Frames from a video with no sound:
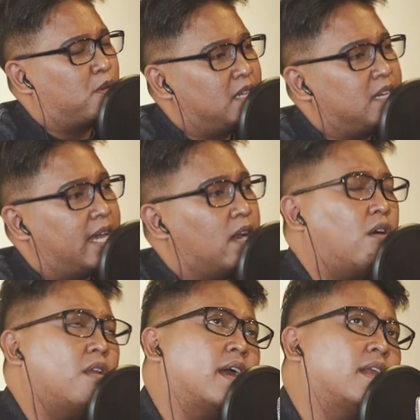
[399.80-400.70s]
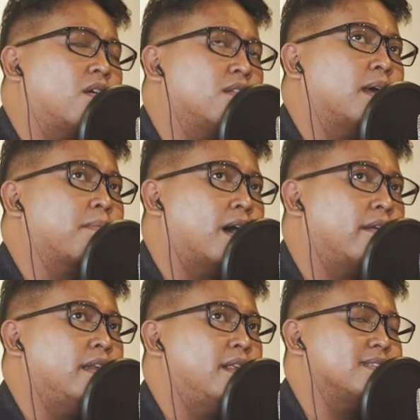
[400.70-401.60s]
portion, yeah. And all, and all lamb
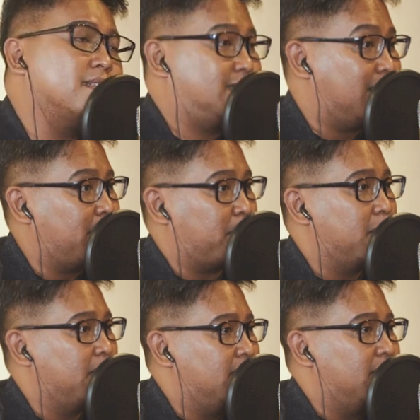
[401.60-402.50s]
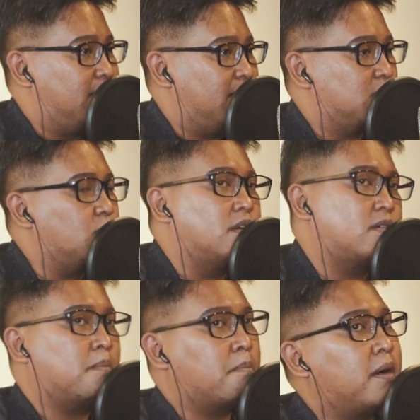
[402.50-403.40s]
curry needs is time, mm. right? So the
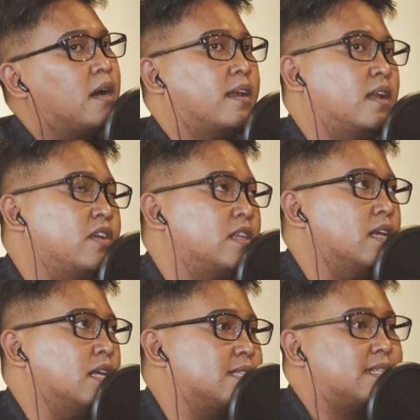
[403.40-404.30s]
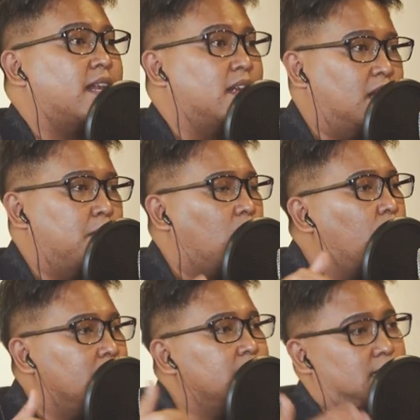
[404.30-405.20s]
rempah and everything is standard, but
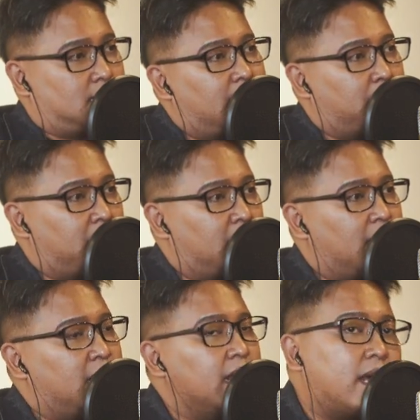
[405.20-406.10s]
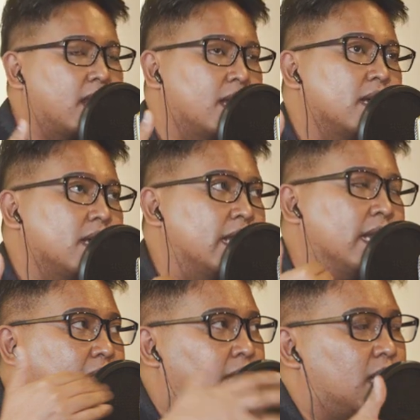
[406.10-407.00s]
all you need is time, right? And in that,
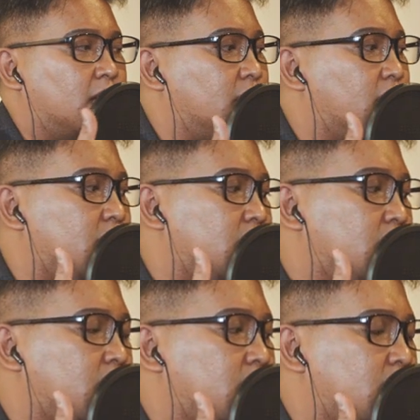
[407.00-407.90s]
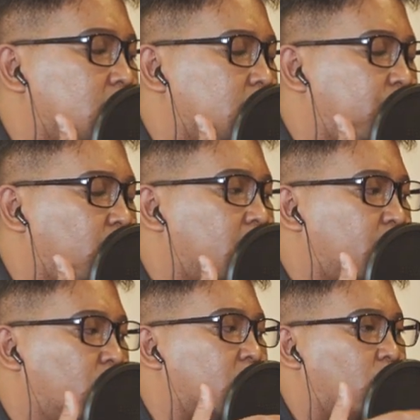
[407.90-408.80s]
in that, uh, for
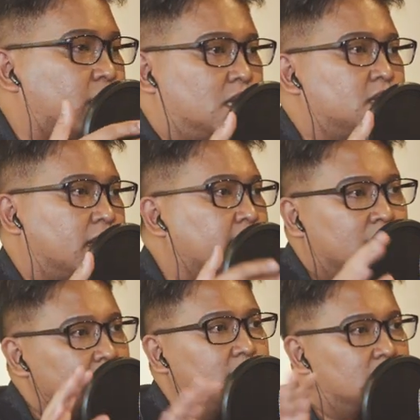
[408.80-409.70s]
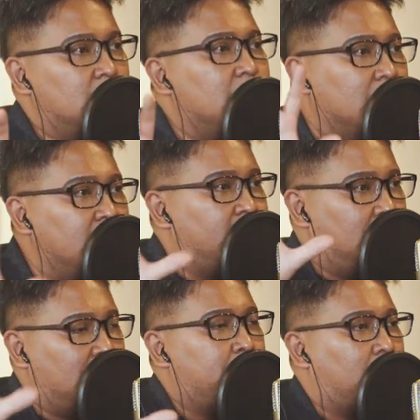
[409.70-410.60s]
that, for that, for that challenge, they can just literally leave
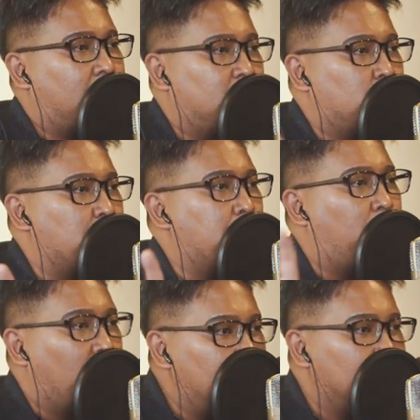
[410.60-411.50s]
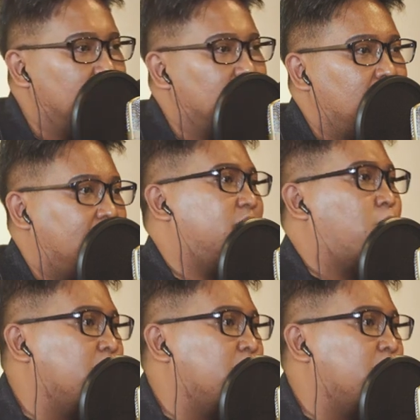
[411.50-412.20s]
the lamb curry to boil, and then